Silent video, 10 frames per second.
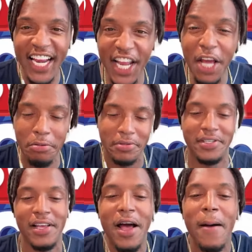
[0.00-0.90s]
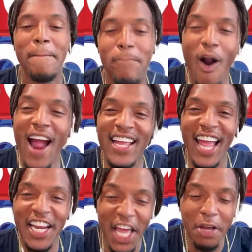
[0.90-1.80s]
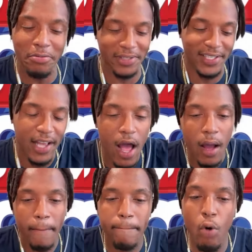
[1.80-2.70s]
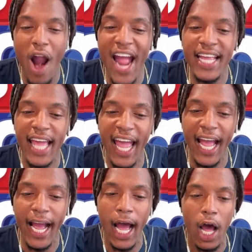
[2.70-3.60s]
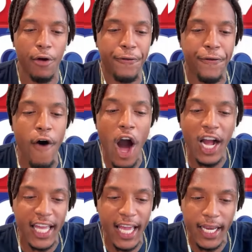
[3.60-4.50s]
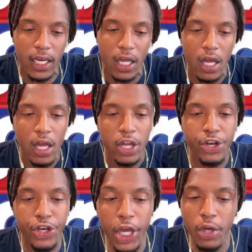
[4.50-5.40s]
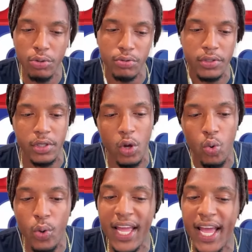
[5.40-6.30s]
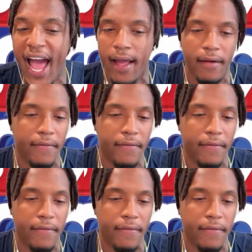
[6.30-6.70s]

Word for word: news, breaking news, breaking fucking news. We have